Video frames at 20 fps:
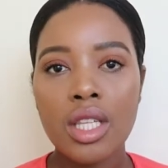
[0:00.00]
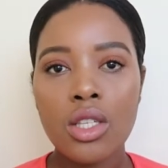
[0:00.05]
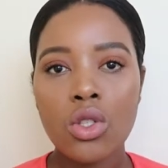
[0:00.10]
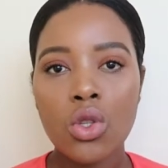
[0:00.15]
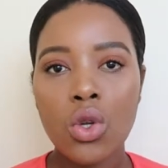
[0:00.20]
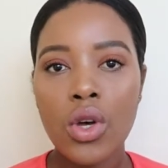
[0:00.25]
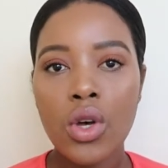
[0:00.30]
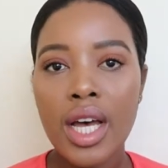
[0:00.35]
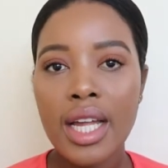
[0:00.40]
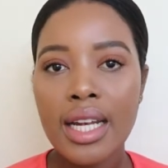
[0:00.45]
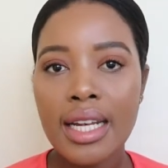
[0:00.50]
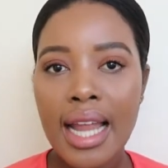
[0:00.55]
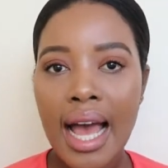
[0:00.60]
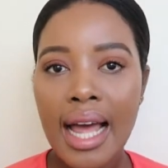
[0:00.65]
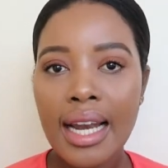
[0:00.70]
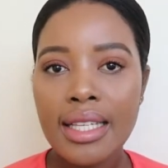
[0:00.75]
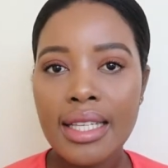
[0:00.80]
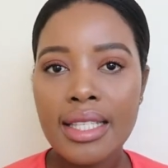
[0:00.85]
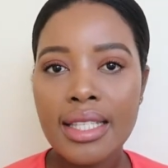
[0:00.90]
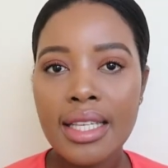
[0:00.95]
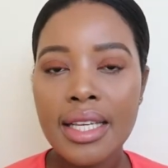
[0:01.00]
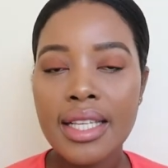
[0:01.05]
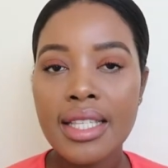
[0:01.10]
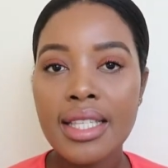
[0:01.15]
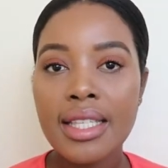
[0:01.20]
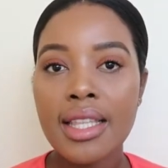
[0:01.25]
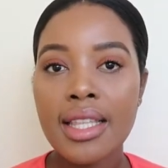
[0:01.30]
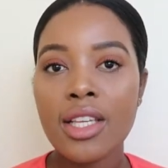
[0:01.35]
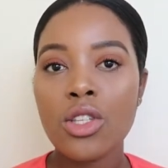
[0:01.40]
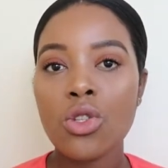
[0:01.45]
There's no
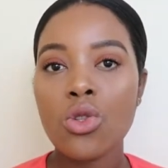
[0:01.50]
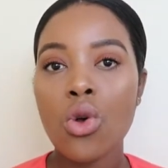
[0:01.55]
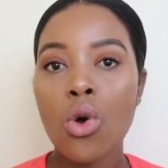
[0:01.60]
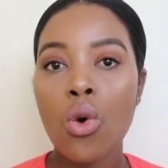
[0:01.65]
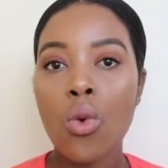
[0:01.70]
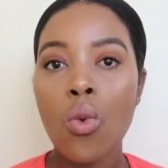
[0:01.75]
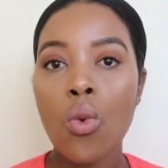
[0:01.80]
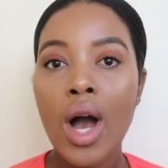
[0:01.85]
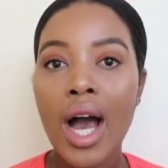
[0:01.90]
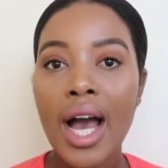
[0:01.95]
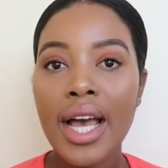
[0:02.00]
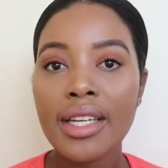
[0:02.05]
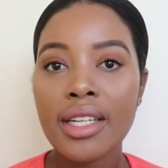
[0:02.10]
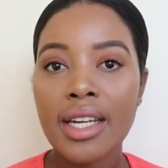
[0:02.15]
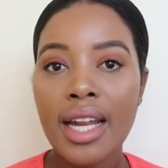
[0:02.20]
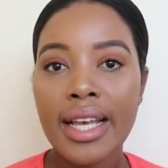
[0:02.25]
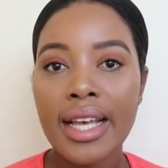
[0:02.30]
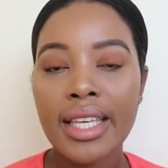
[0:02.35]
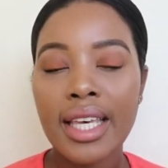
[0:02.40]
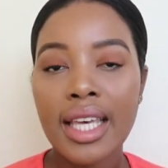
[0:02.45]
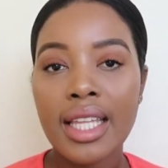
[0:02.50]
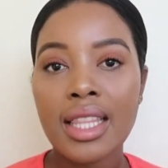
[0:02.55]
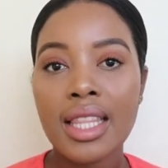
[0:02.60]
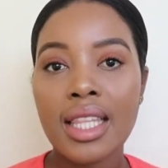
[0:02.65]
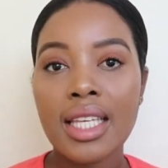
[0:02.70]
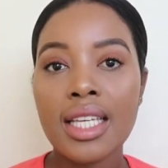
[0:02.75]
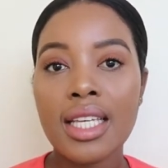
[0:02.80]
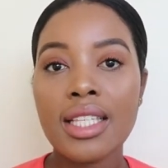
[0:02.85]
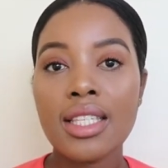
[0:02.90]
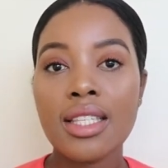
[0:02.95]
analysis, there's no why did I get
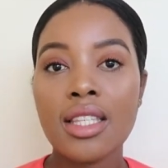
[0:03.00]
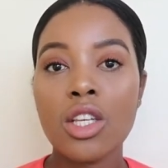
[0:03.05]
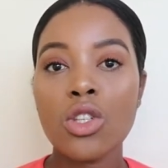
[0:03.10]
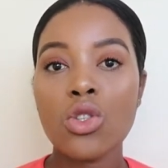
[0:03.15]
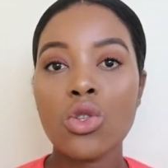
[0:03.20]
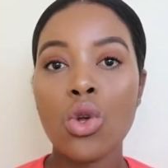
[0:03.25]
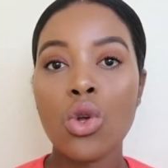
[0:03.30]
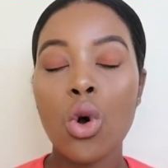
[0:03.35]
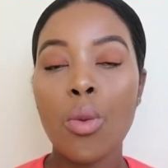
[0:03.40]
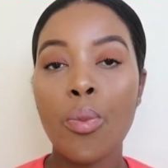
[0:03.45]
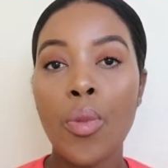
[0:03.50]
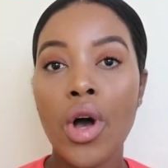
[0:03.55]
this, there's no